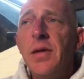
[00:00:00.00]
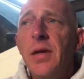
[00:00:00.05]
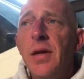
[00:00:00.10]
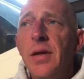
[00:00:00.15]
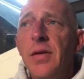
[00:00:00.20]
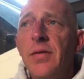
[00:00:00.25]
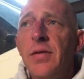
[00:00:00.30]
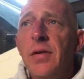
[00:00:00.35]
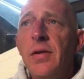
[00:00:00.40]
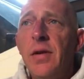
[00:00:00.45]

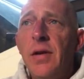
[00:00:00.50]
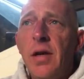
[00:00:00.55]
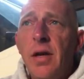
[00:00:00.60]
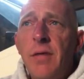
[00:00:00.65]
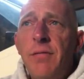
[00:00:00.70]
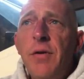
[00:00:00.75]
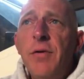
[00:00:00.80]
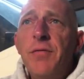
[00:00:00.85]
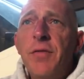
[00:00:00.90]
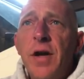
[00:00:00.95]
Is
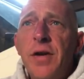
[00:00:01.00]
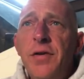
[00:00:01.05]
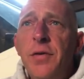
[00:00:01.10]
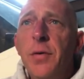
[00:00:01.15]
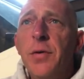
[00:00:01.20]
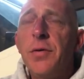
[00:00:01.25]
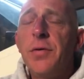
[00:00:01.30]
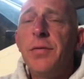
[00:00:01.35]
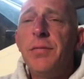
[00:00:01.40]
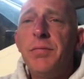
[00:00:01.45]
if you fly
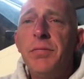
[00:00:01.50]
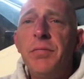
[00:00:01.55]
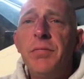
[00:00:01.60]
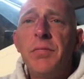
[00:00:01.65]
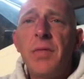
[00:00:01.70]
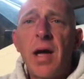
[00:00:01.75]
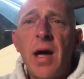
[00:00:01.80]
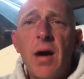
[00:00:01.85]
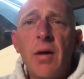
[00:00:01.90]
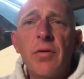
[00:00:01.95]
200
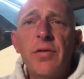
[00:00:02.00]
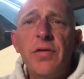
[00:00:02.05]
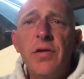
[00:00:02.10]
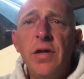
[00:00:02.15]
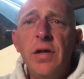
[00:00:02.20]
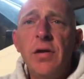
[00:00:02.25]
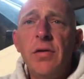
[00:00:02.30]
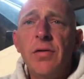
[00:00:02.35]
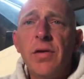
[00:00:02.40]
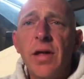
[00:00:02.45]
hours
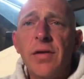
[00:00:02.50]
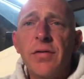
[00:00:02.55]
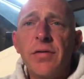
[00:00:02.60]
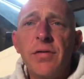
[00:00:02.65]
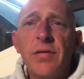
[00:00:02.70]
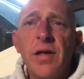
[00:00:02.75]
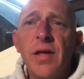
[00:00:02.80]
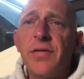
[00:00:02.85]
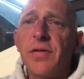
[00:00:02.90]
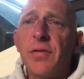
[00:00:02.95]
a year,
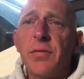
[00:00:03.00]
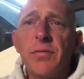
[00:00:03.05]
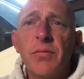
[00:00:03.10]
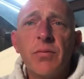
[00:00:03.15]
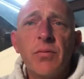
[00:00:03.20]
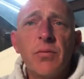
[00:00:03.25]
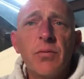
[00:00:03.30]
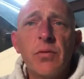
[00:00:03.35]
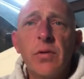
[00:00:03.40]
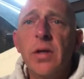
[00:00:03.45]
that's a
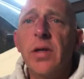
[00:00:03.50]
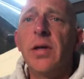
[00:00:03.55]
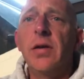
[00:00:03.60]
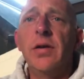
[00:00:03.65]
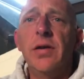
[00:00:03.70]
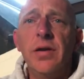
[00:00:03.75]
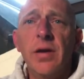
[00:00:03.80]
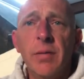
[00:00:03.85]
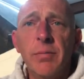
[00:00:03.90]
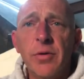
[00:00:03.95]
really
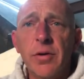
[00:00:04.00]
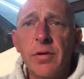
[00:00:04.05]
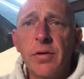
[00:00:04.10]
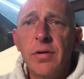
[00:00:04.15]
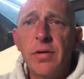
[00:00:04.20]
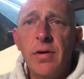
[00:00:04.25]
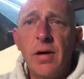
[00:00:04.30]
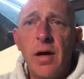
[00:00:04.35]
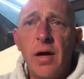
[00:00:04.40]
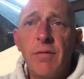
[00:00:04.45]
good number
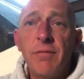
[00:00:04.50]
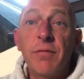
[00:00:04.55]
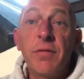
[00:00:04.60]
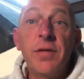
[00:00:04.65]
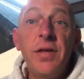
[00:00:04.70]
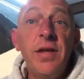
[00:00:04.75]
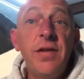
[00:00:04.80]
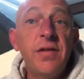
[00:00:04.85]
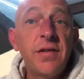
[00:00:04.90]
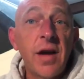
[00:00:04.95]
for
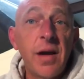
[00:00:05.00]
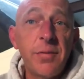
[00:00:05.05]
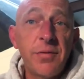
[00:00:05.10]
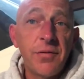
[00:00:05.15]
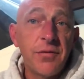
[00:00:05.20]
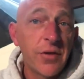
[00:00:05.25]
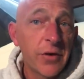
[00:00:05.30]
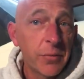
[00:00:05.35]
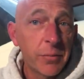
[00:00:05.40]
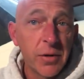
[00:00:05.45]
these types
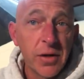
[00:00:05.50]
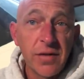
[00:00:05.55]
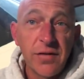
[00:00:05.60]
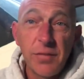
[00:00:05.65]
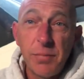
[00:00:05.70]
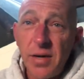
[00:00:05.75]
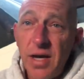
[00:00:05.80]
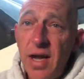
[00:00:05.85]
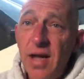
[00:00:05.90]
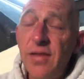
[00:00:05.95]
of
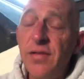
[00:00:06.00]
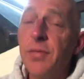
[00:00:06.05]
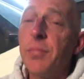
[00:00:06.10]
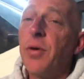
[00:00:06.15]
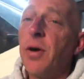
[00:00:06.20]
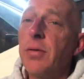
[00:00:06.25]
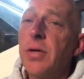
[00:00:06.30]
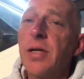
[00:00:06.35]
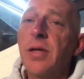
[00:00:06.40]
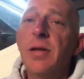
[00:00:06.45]
airplanes. Bonanza
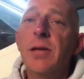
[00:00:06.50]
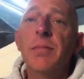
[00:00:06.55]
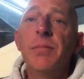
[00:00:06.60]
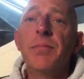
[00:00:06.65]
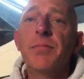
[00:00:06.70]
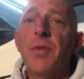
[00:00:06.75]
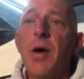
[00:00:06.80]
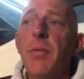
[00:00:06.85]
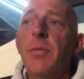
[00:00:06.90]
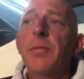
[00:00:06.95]

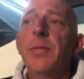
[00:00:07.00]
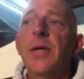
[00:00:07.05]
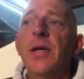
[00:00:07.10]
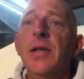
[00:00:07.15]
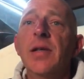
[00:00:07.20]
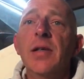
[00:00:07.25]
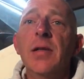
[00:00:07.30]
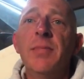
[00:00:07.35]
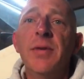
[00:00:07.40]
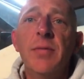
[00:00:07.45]
probably
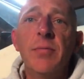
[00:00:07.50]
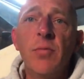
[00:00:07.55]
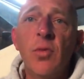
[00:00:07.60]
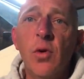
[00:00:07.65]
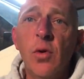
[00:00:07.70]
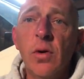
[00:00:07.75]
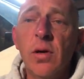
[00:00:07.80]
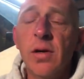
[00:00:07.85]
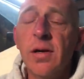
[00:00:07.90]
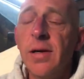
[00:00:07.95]
a little bit
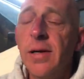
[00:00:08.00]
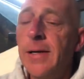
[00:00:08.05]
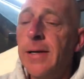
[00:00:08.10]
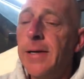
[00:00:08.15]
more.